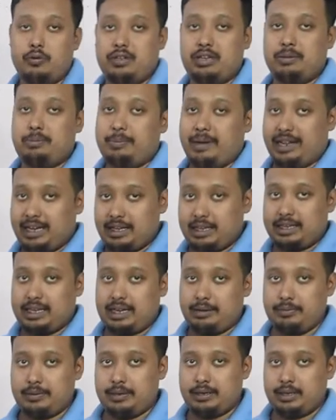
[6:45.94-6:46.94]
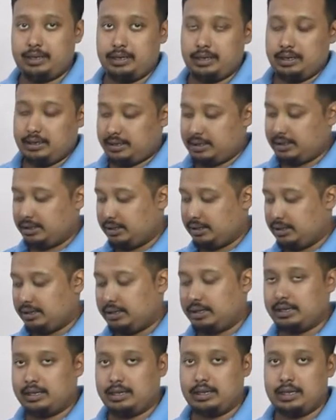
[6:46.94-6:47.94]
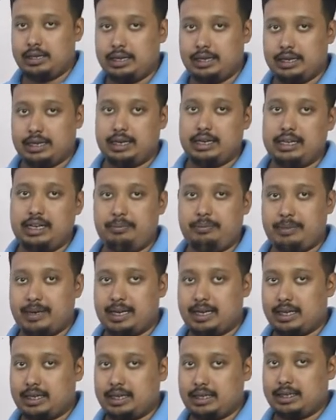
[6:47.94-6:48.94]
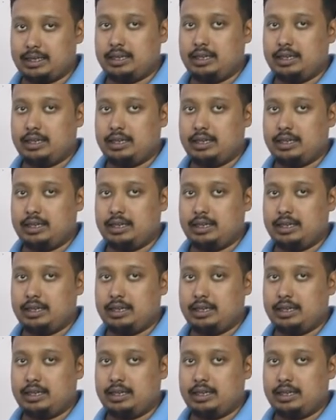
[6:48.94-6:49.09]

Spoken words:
the palette tape in the palette.